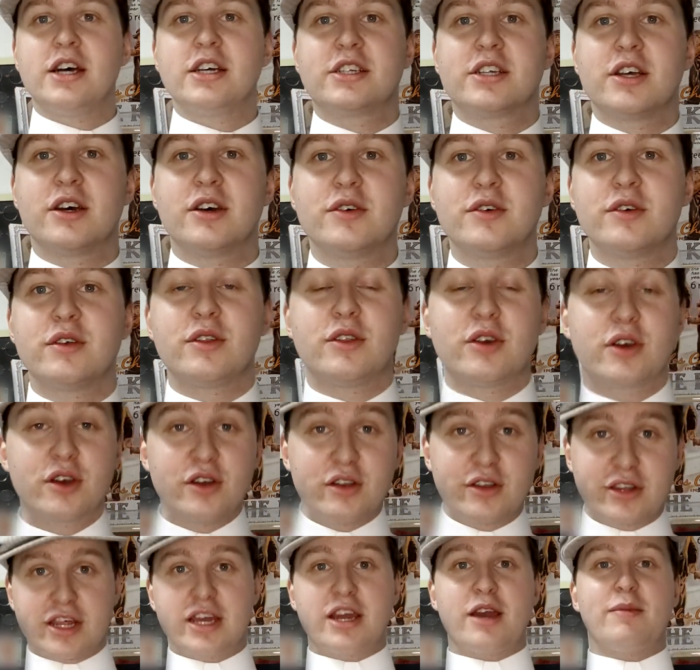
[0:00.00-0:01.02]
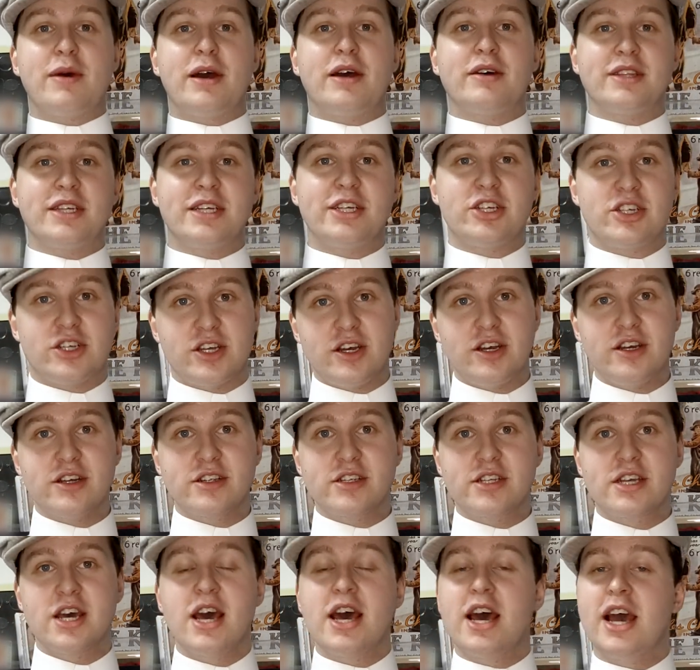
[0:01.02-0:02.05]
So the good thing about these
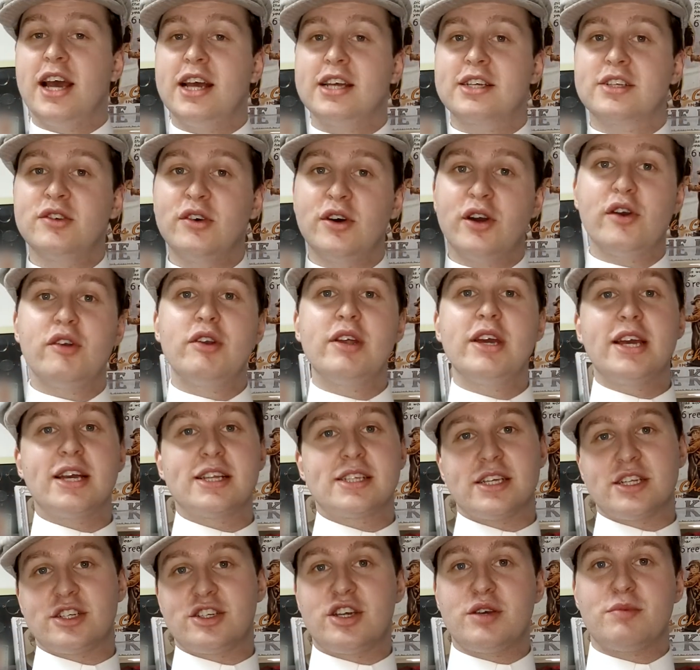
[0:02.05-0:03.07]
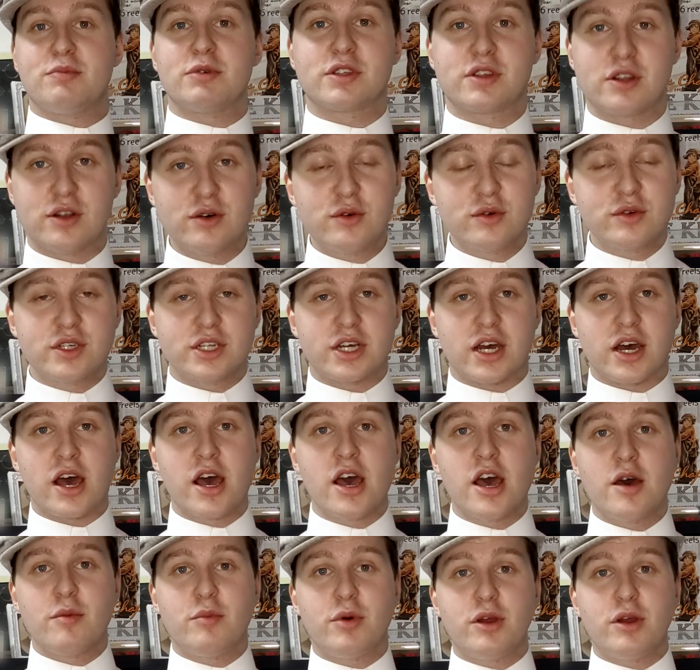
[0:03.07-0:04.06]
shirts is not only is it cheaper to launder,